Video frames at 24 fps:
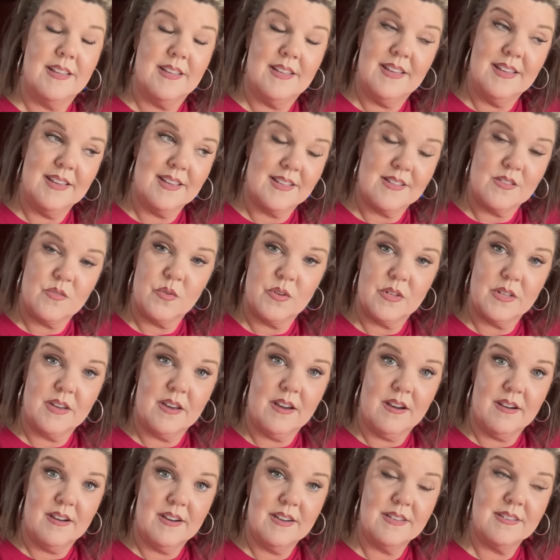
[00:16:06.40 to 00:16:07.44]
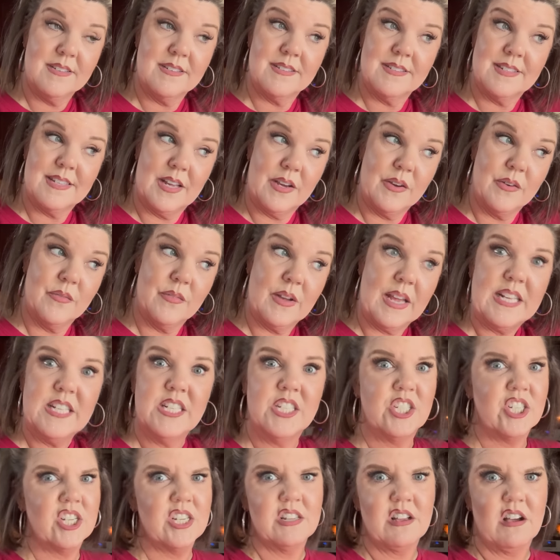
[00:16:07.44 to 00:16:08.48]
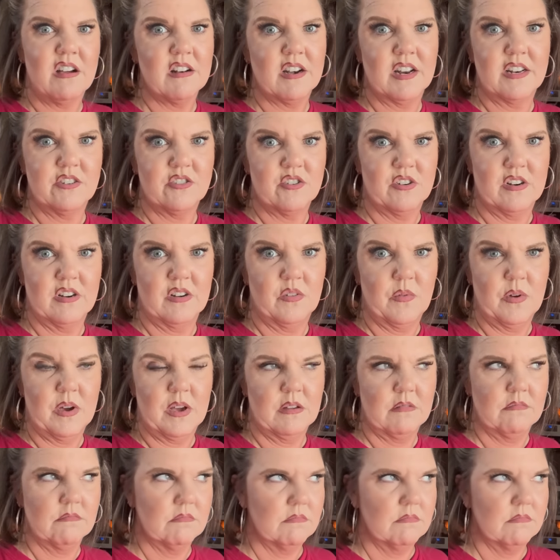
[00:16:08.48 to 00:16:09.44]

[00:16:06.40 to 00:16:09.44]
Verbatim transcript: it gets really hot. So, and then she's hot natured anyway.